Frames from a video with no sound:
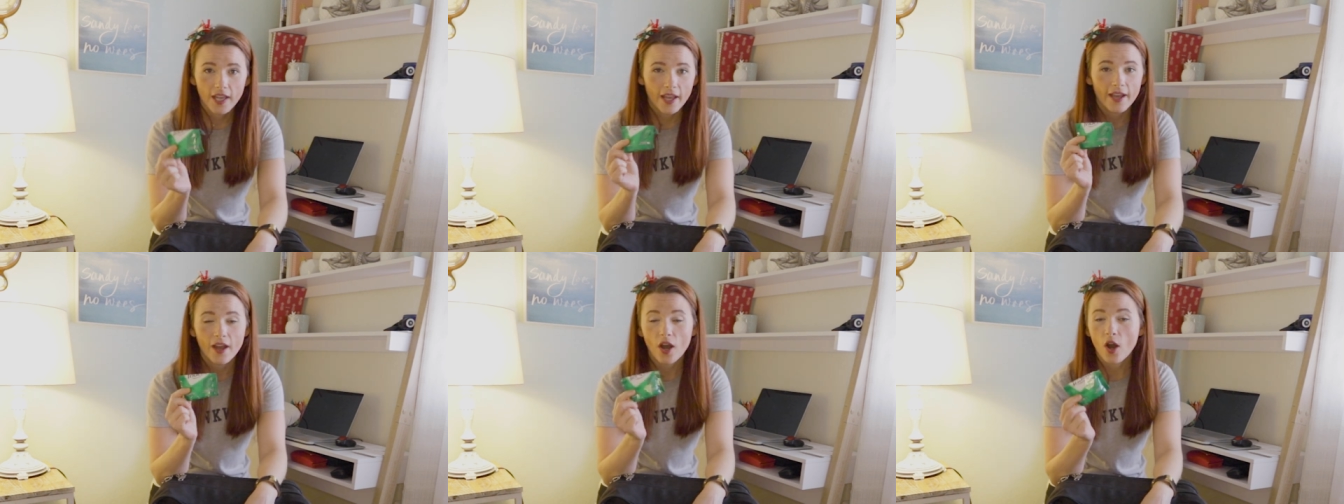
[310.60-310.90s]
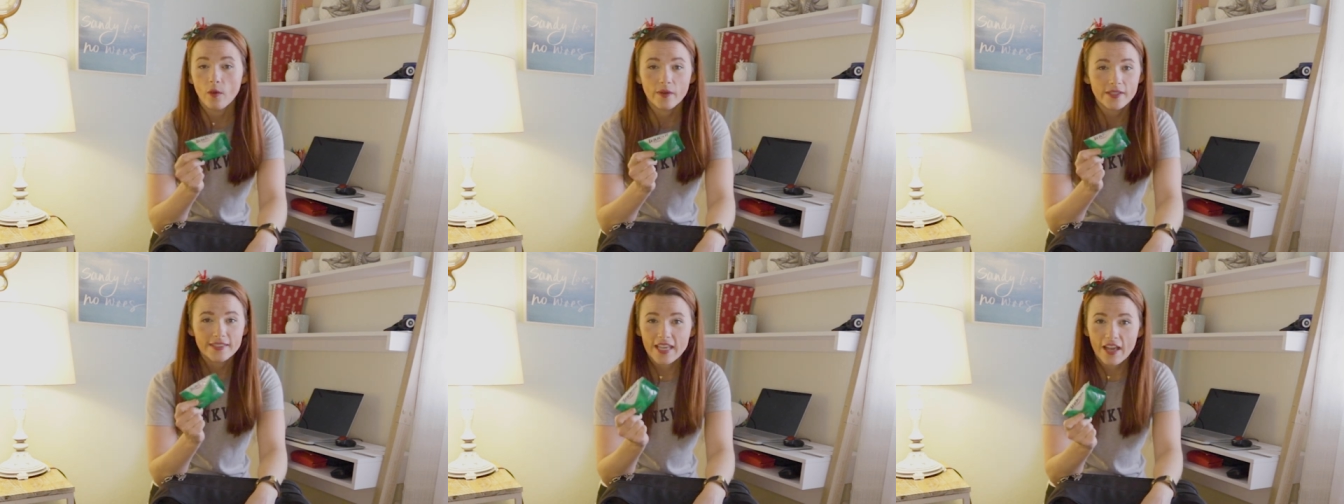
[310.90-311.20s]
I
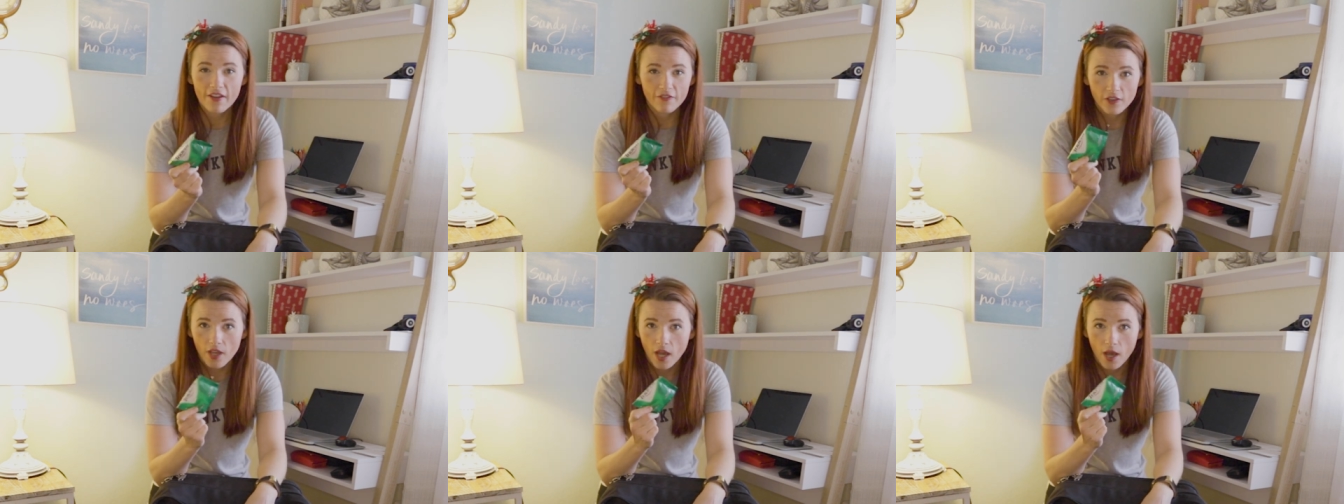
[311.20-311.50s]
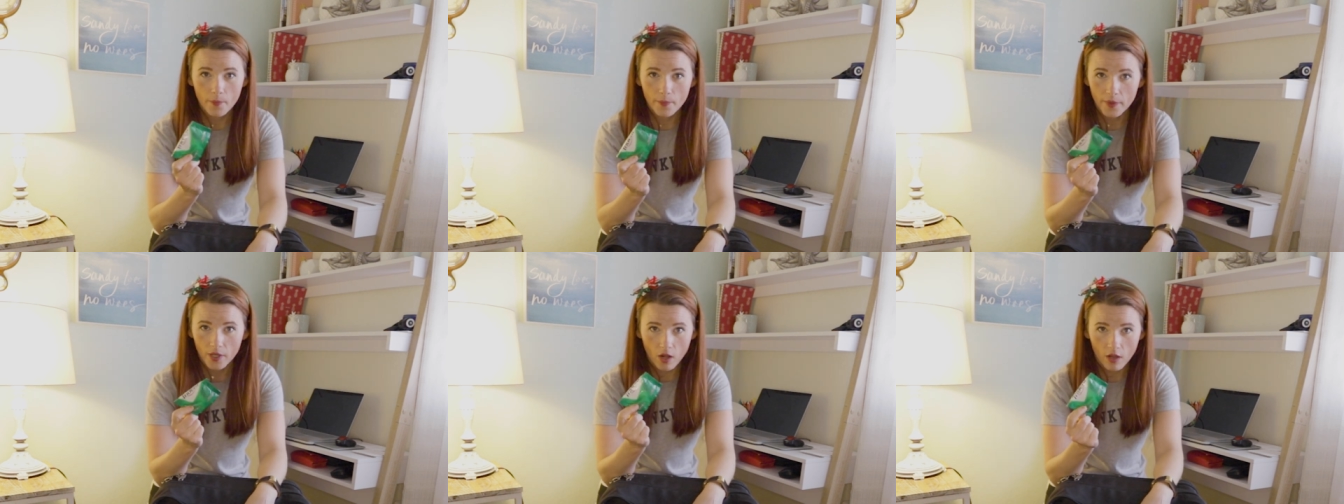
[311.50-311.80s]
always have
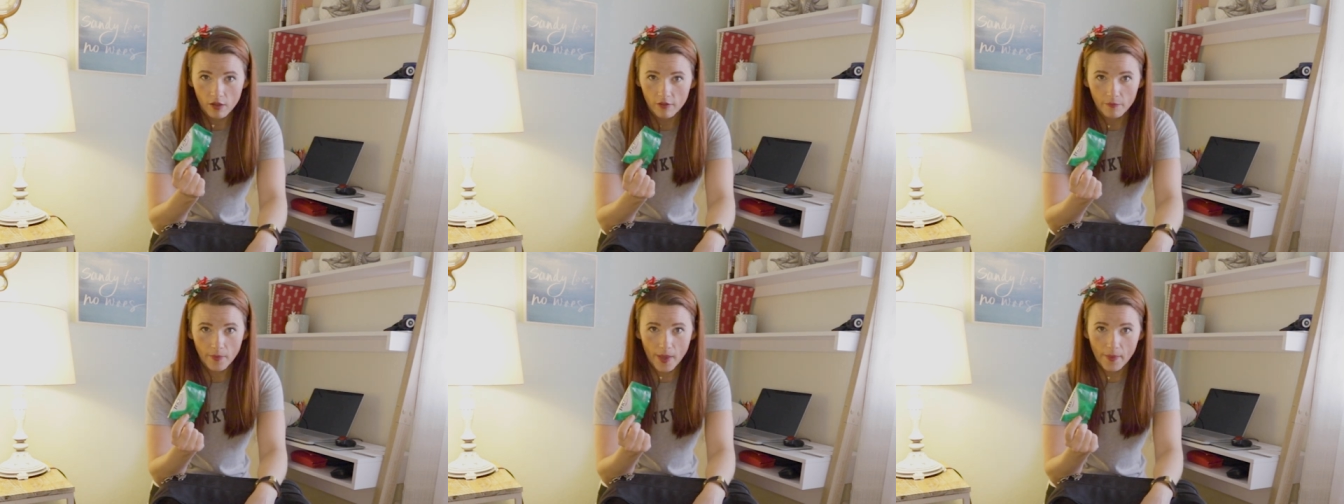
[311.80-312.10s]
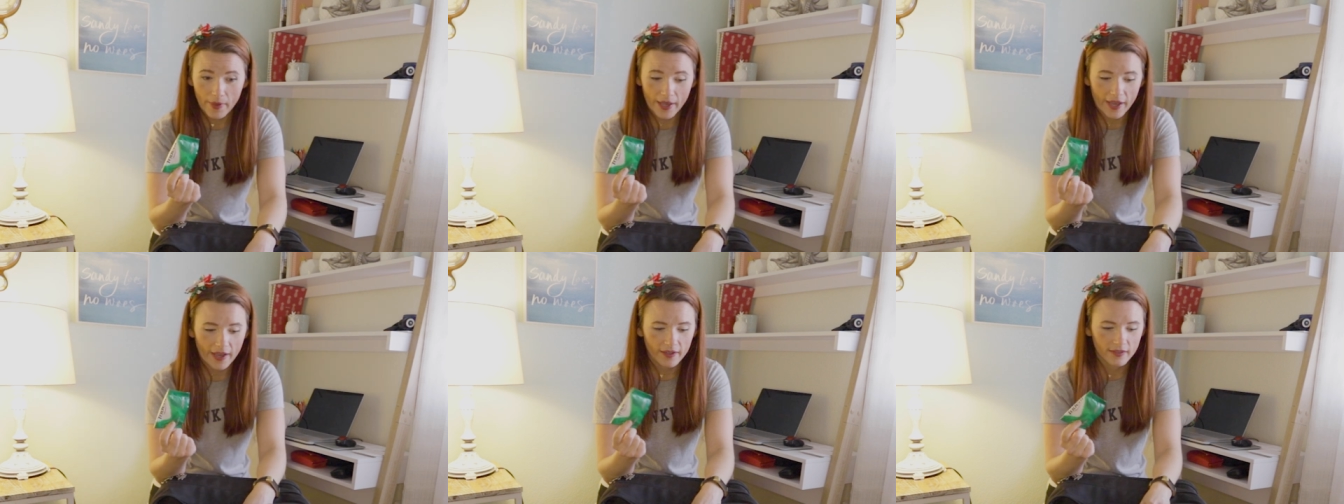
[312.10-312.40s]
gum in all of my
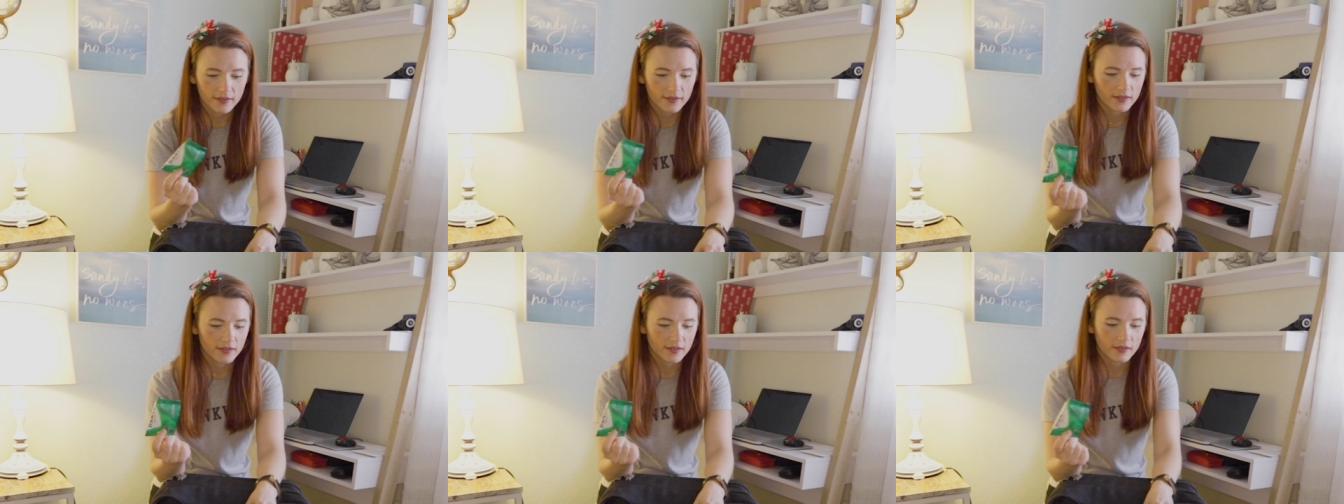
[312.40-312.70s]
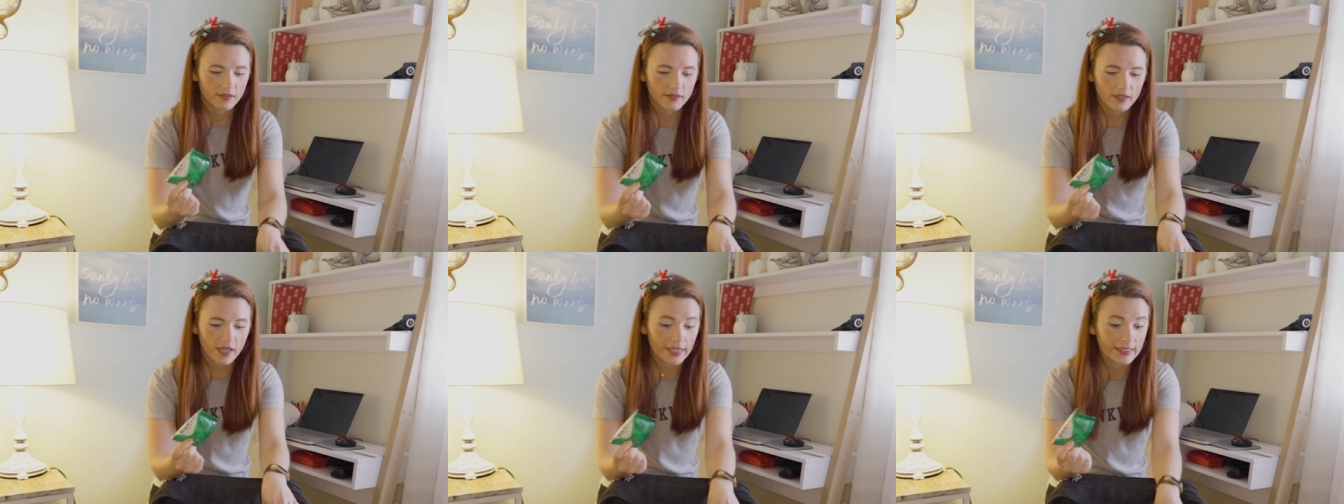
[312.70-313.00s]
bags.
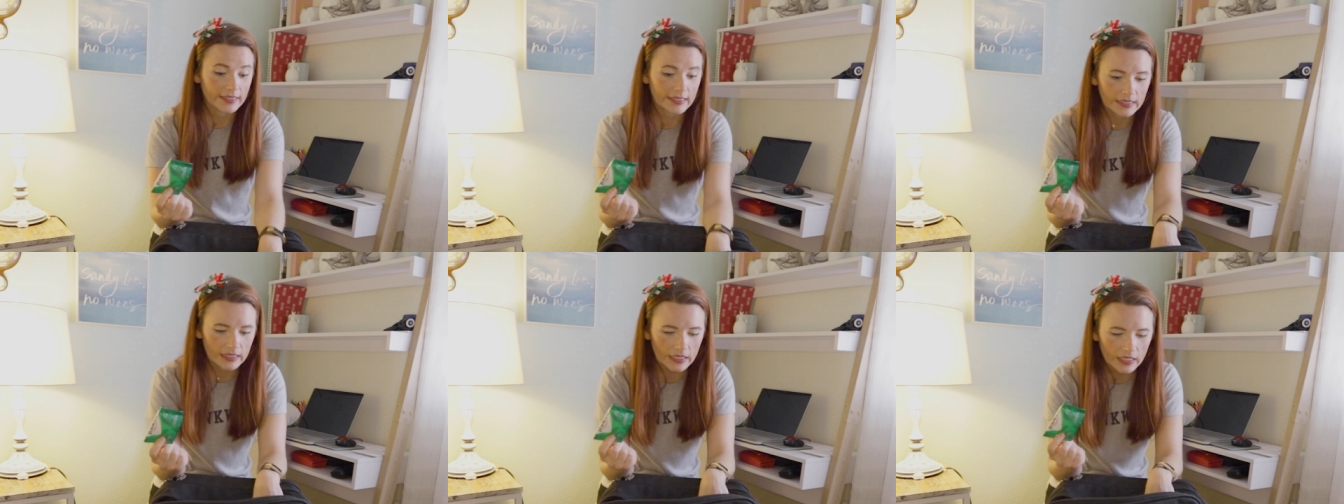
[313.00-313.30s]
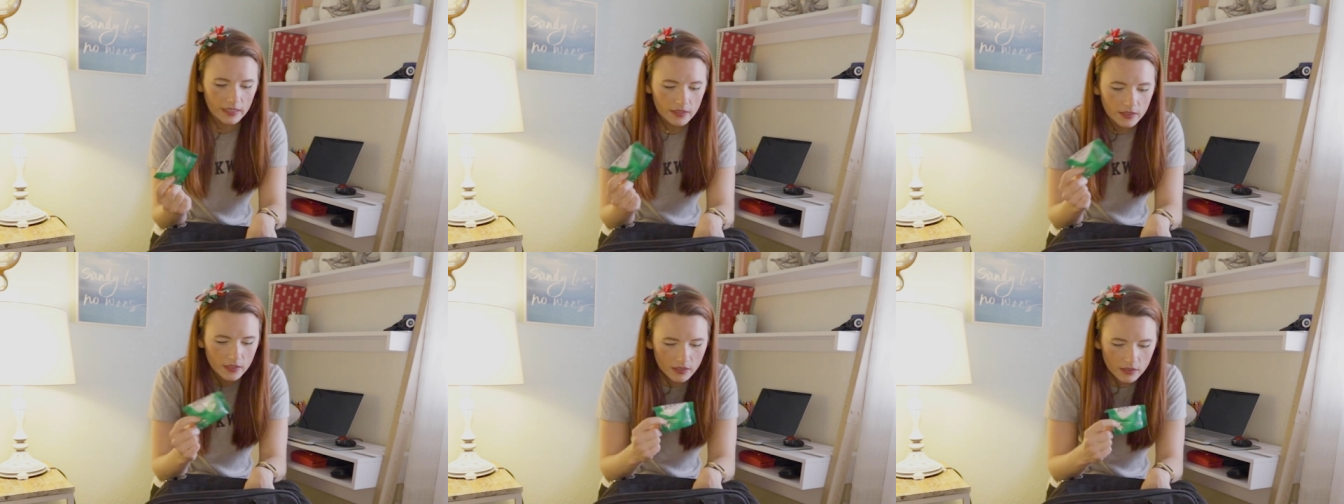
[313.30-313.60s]
I need
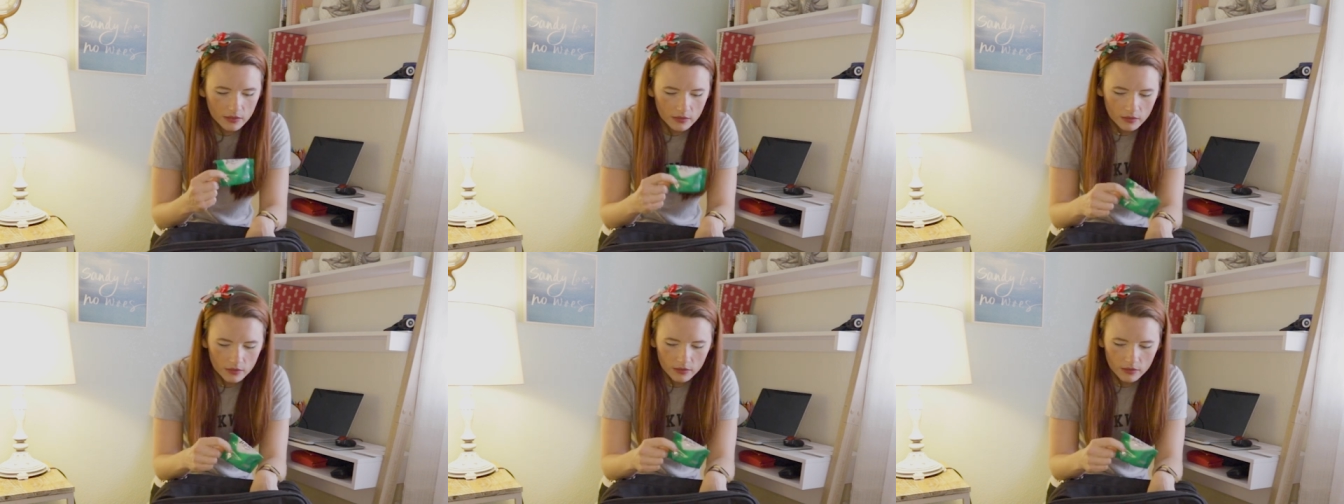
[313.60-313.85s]
it.